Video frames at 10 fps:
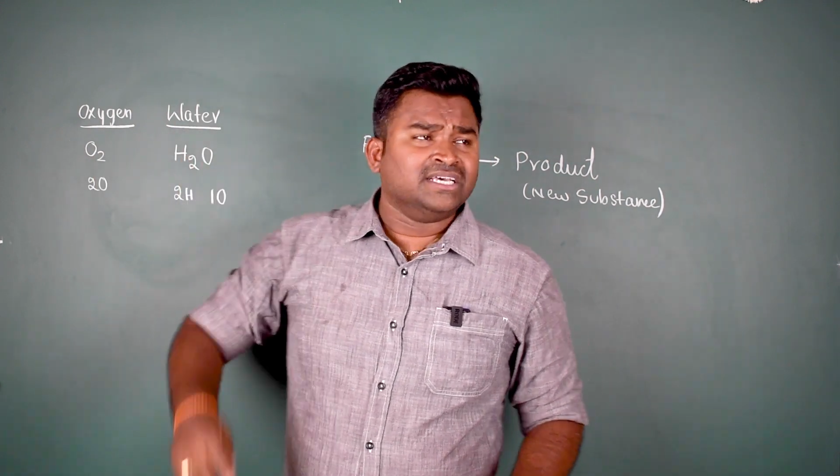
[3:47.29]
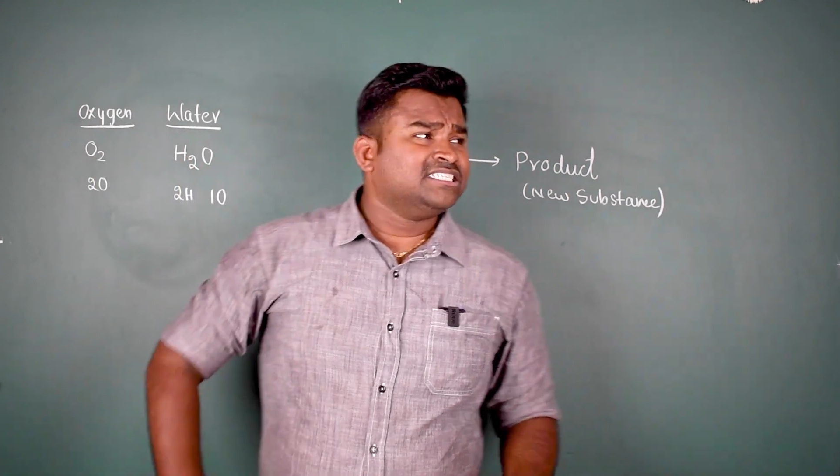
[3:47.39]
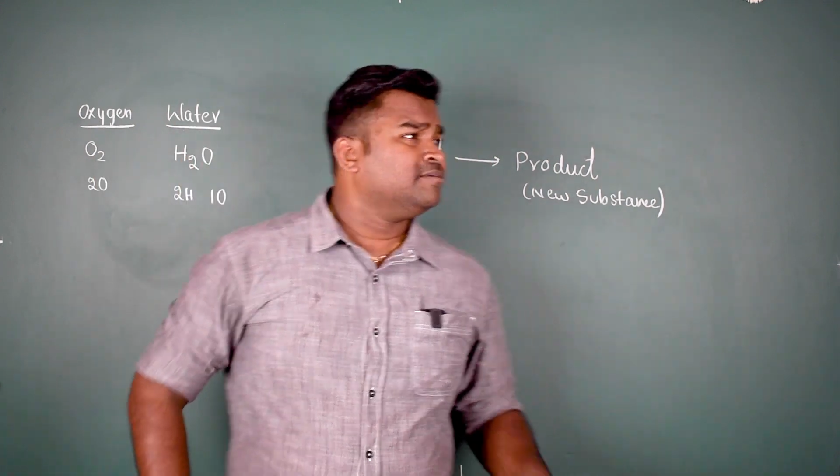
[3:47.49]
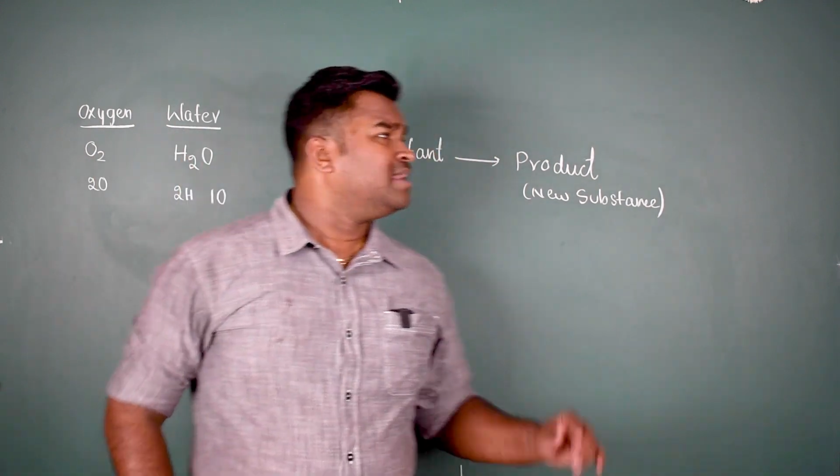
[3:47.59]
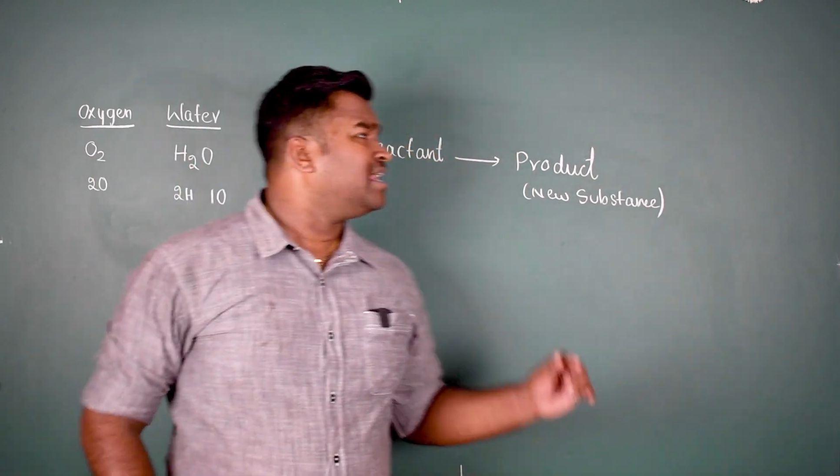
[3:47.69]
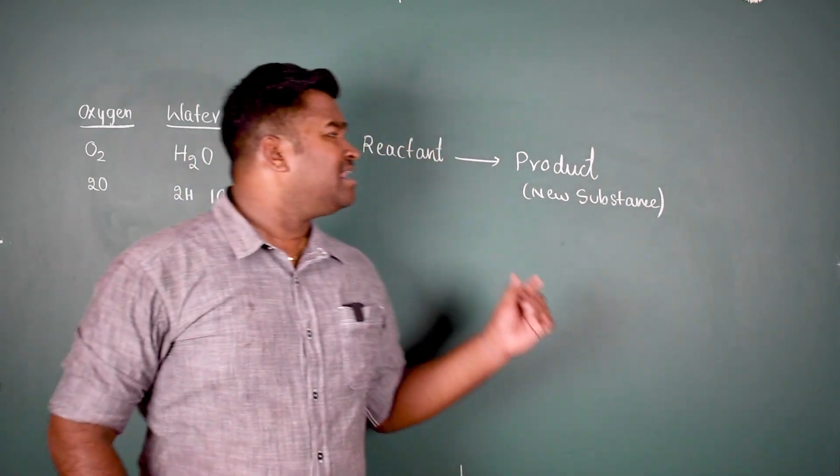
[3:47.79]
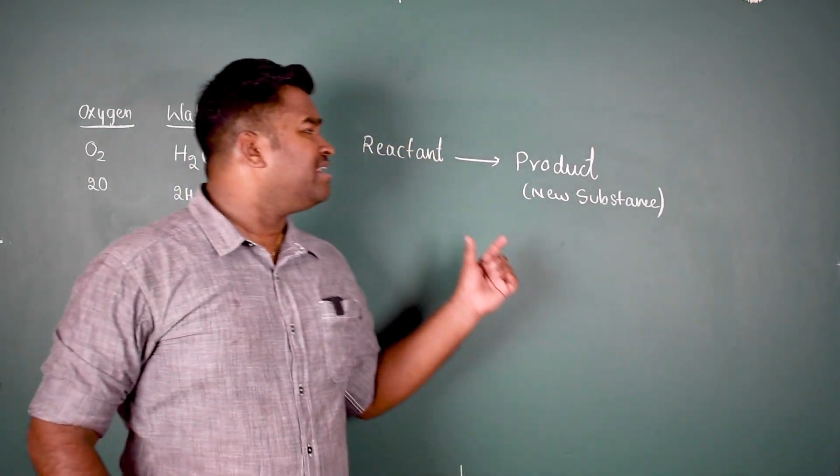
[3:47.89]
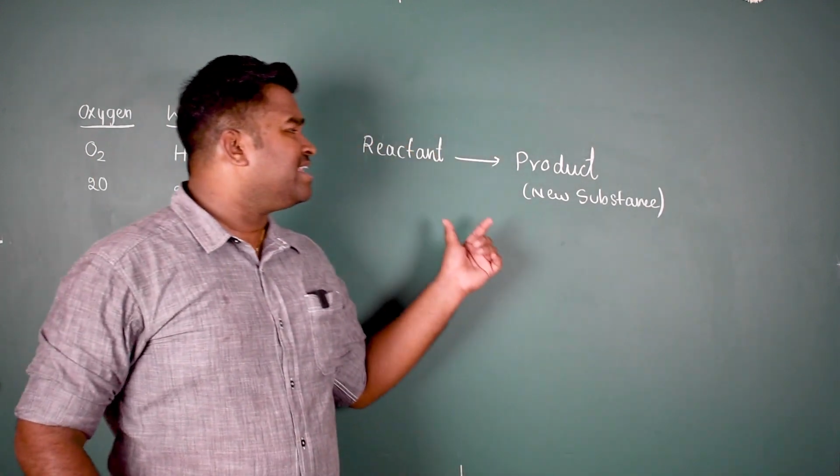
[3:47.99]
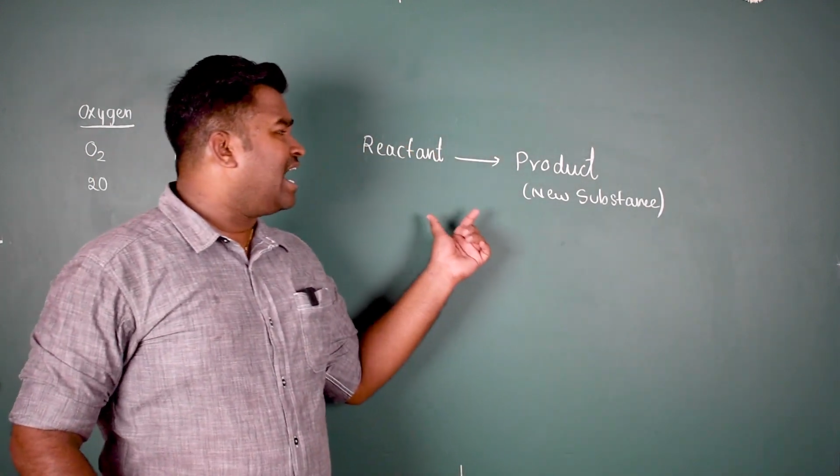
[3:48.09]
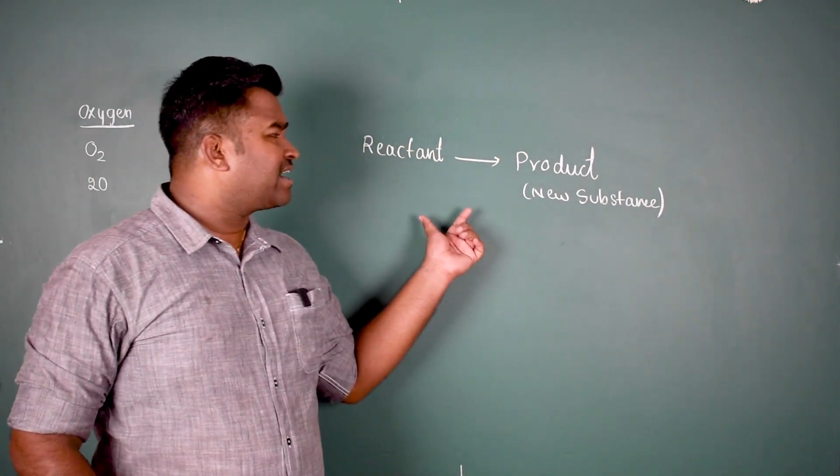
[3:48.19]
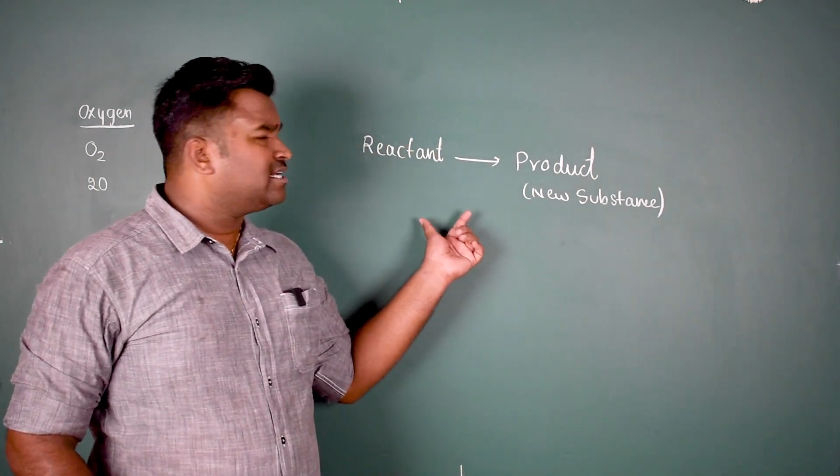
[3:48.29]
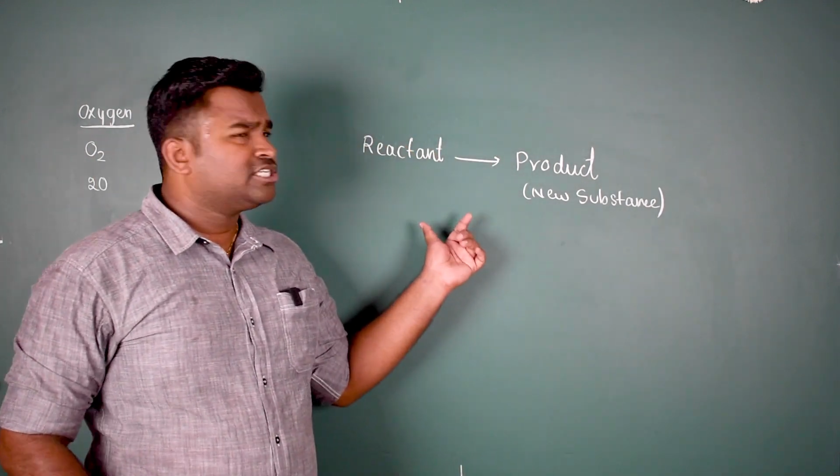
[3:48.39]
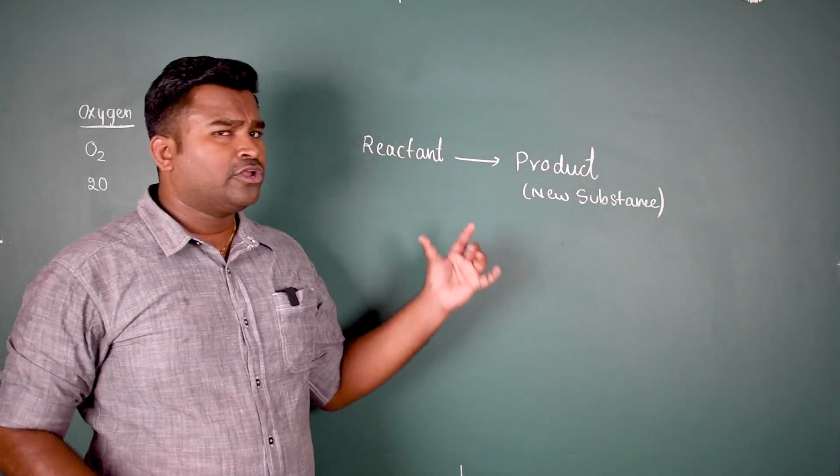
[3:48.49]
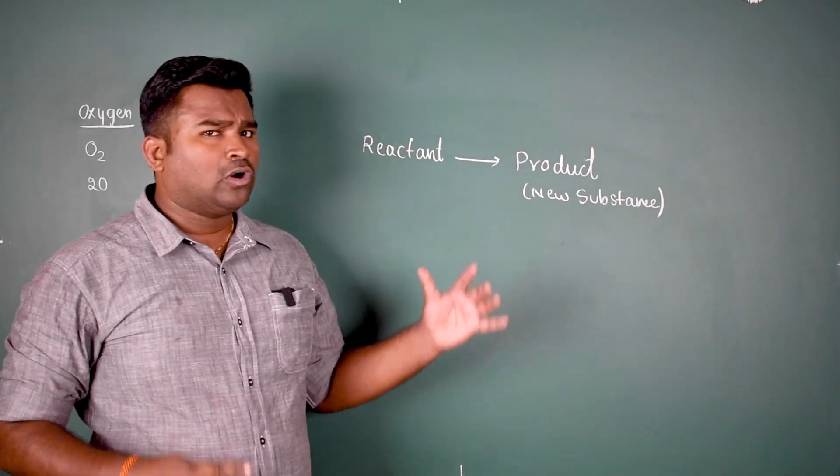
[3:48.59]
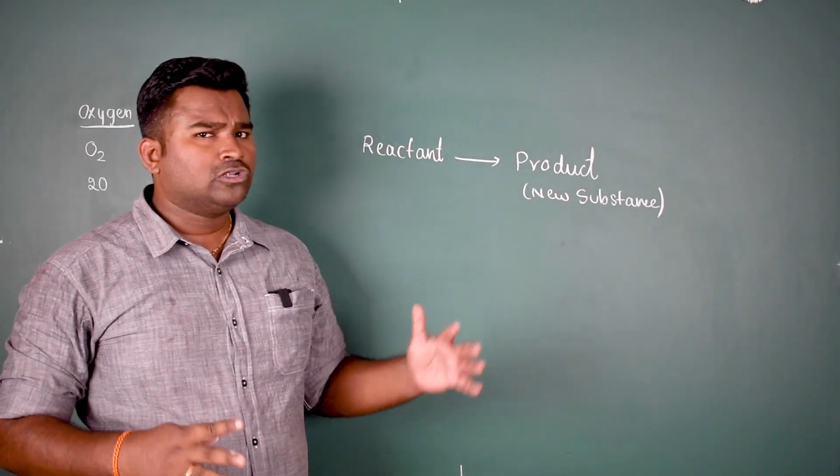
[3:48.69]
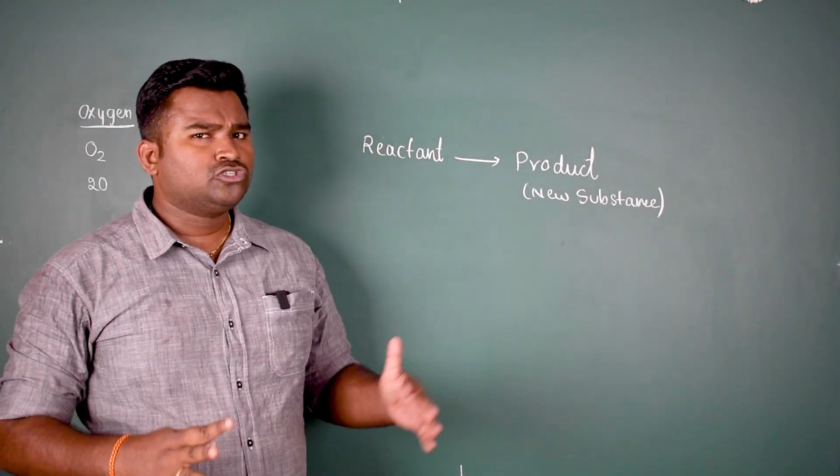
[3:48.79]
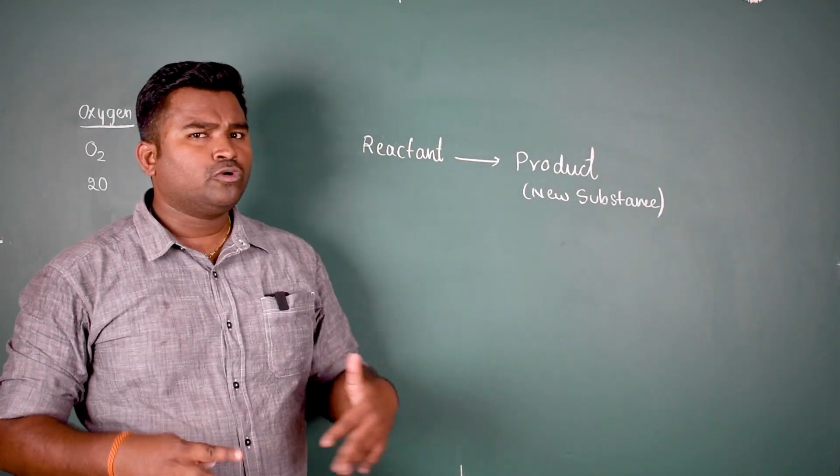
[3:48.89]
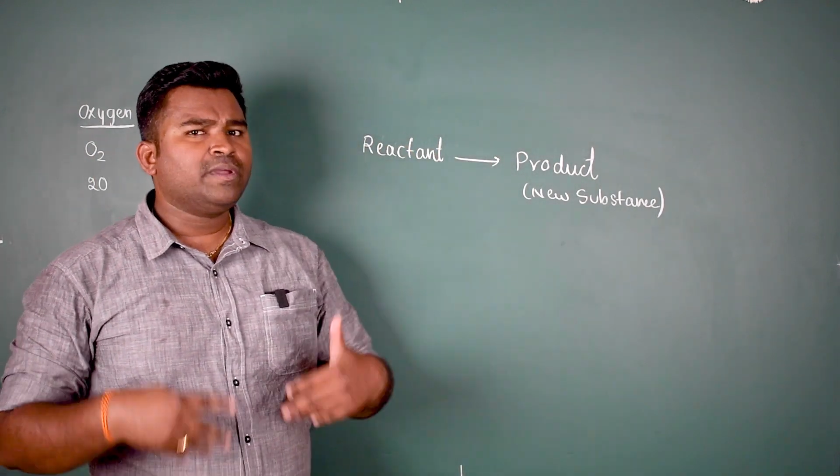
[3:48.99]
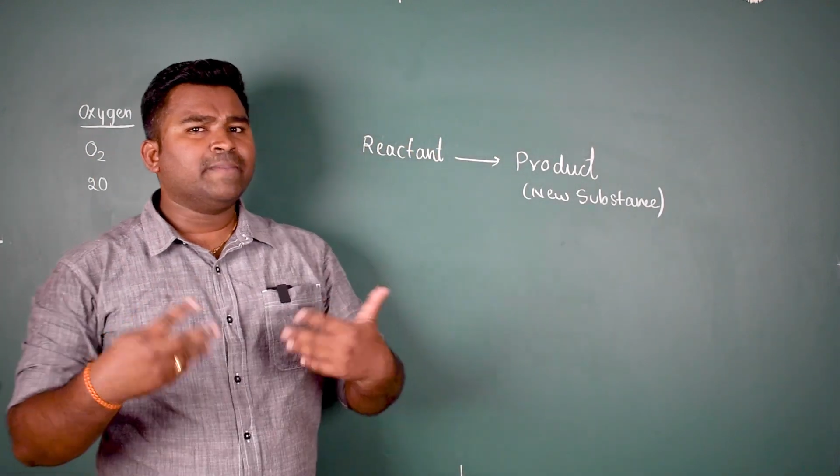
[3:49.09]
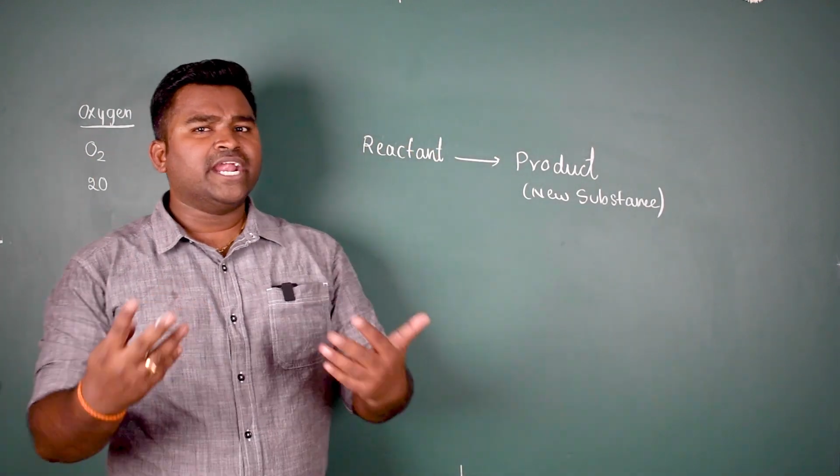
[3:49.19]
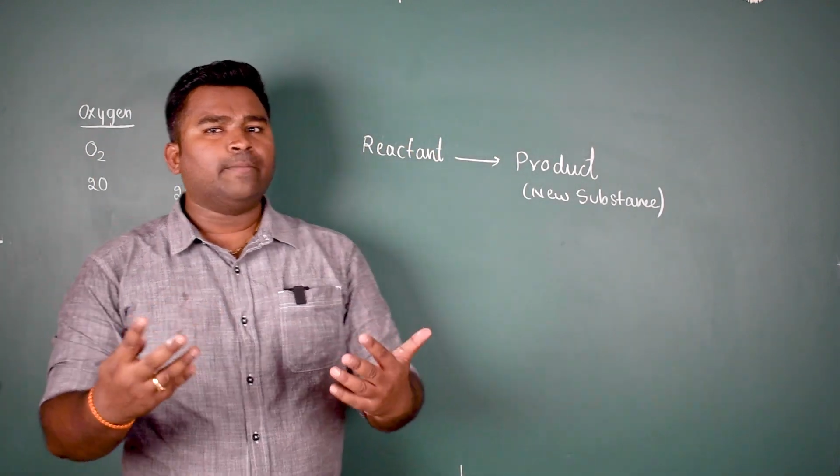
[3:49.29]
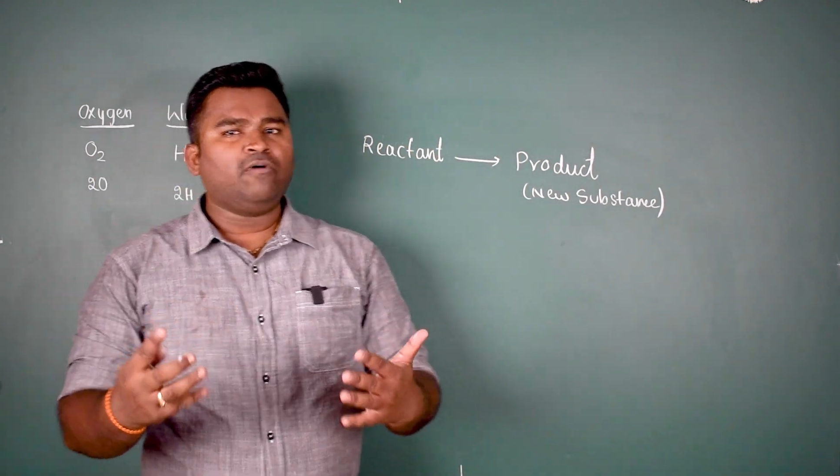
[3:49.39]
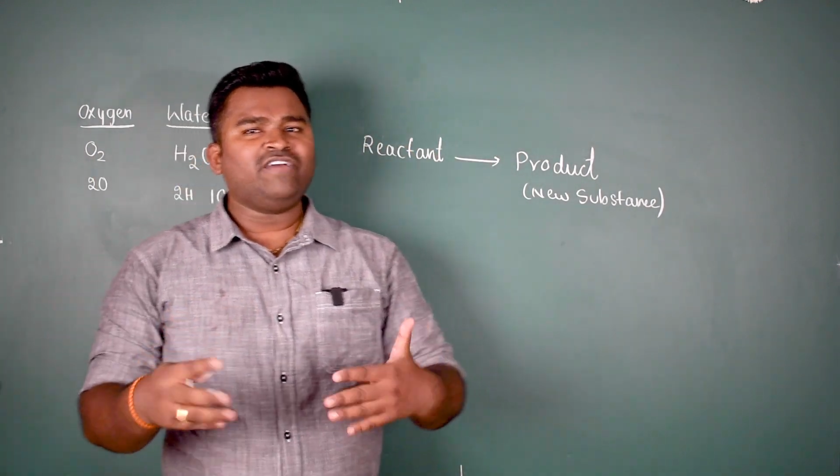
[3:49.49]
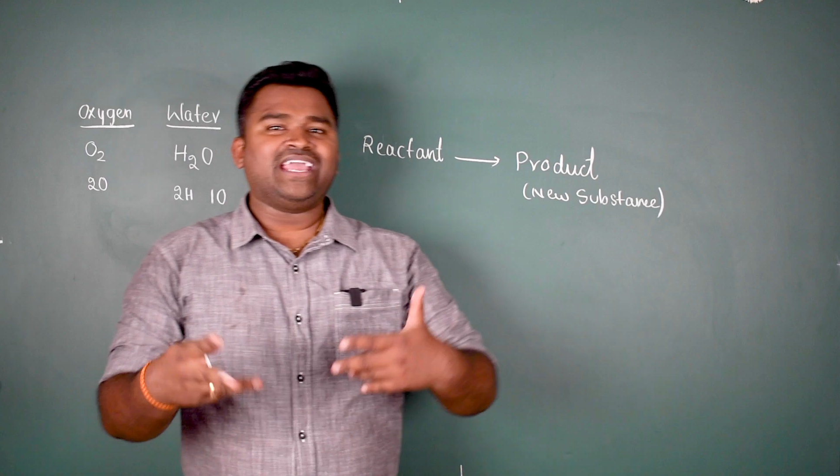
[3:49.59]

Similarly, reactants can also be made up of